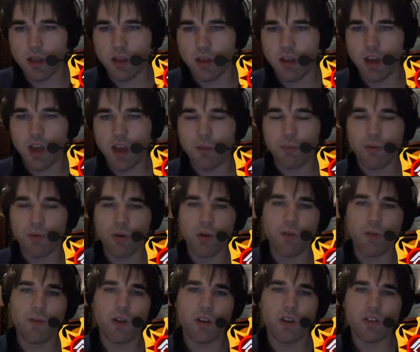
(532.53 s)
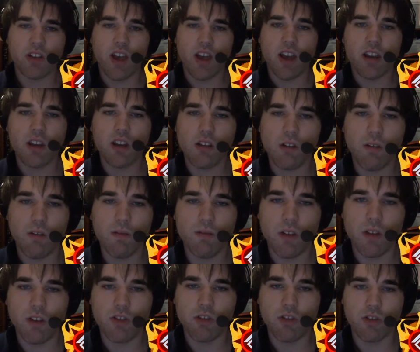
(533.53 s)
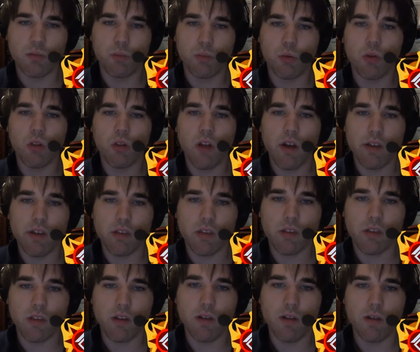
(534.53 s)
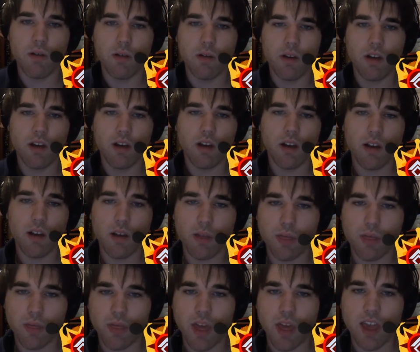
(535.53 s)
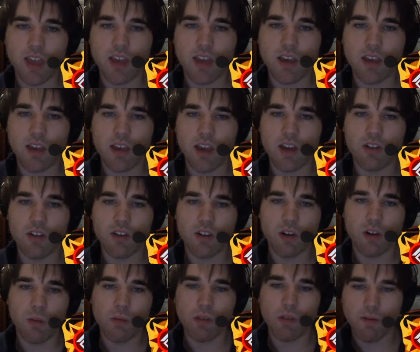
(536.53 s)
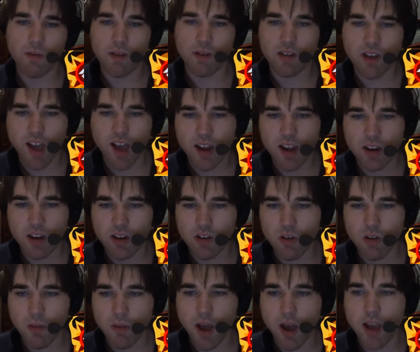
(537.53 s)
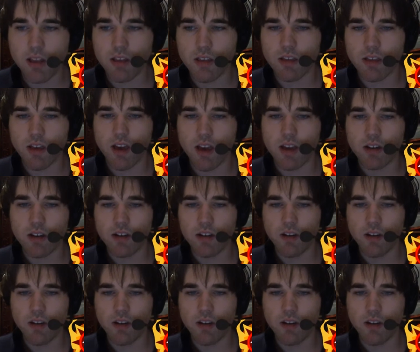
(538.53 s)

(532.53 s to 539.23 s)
improve your tactical vision plus think in terms of a tactical mindset.